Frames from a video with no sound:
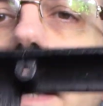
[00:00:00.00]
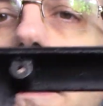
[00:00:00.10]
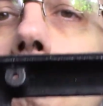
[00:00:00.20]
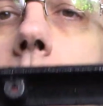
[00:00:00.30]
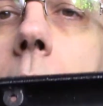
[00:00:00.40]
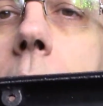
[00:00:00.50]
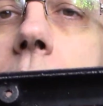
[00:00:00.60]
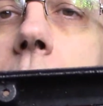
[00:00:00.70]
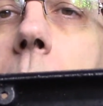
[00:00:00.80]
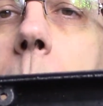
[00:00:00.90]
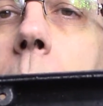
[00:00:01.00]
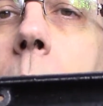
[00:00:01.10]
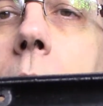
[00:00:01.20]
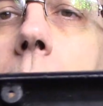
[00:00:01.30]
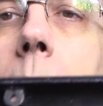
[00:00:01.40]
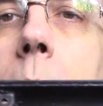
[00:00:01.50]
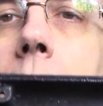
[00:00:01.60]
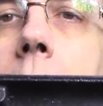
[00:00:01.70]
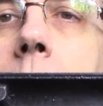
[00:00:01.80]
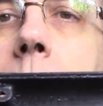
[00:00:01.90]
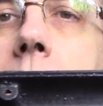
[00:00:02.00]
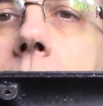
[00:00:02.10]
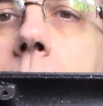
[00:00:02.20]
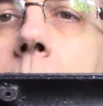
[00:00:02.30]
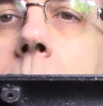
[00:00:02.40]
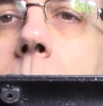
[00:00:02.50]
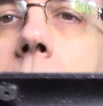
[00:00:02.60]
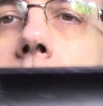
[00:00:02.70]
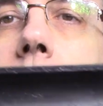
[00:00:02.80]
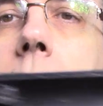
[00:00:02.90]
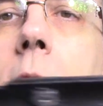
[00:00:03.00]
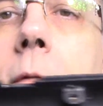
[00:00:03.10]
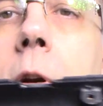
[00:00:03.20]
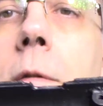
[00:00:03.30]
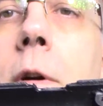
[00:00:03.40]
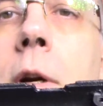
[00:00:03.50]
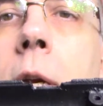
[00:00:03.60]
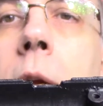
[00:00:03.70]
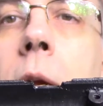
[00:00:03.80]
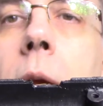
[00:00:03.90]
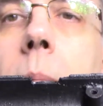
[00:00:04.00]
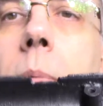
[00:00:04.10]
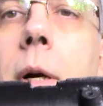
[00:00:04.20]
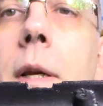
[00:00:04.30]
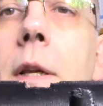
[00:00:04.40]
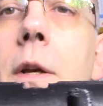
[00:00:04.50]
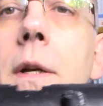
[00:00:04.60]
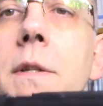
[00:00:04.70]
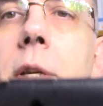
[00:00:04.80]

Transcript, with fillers: to do a lot of scraping with a hobby knife because there was plastic left over. But you can see